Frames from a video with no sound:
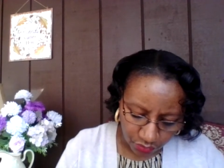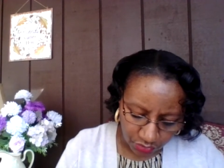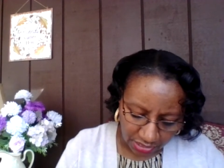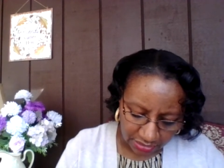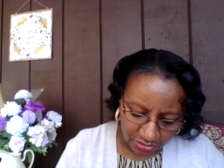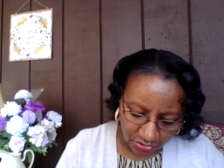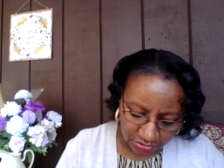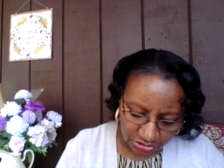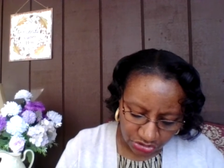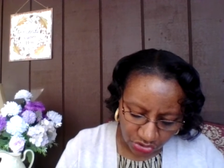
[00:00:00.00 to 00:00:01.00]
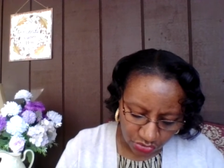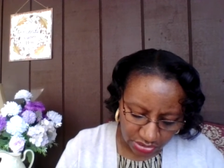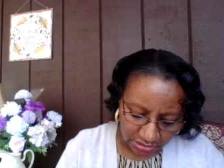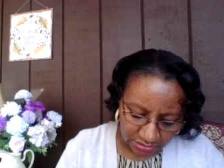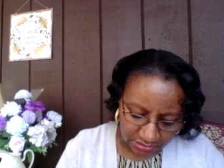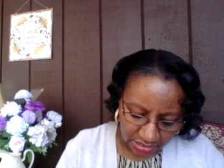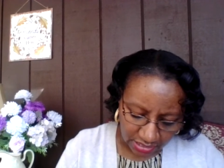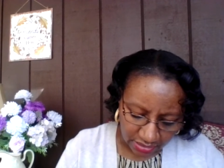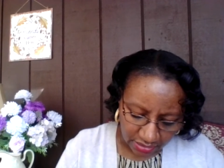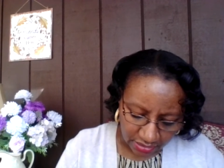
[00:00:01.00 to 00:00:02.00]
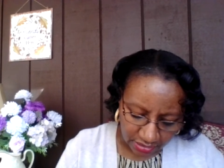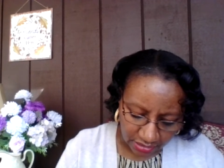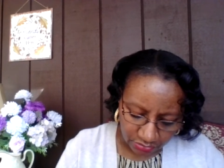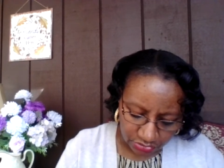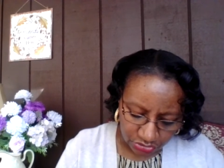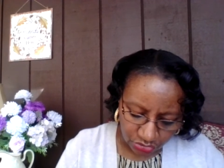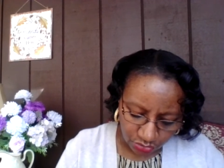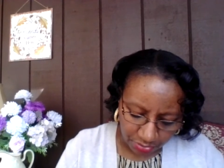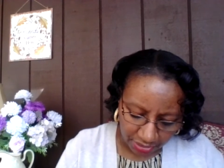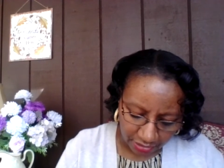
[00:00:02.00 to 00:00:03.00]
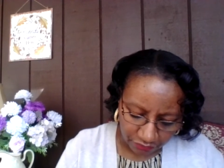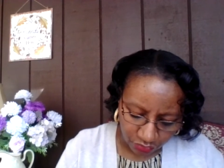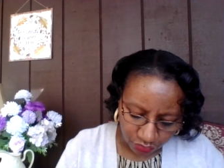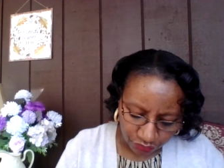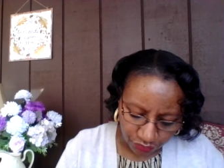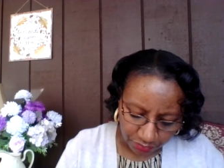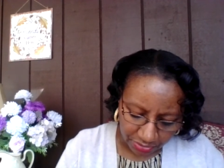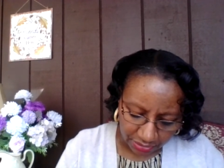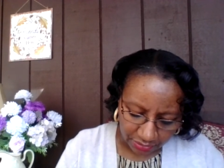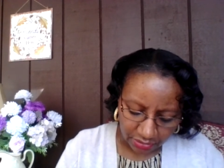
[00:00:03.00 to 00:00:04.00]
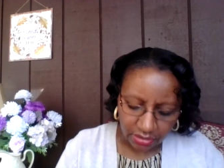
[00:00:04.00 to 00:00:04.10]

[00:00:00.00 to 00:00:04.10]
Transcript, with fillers: When I thought to know this, it was too painful for me.